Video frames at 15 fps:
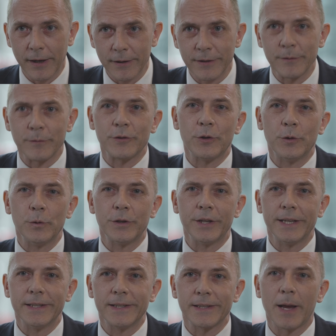customs
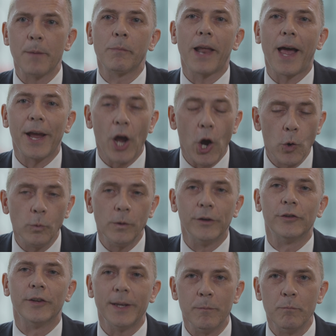duties apply
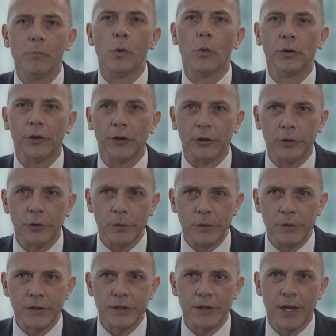only to imported
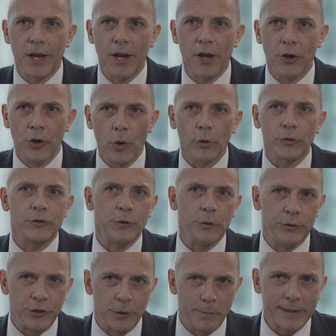goods, not
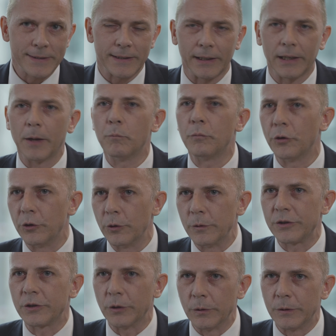to domestically
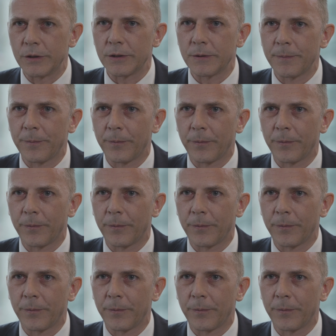produced goods.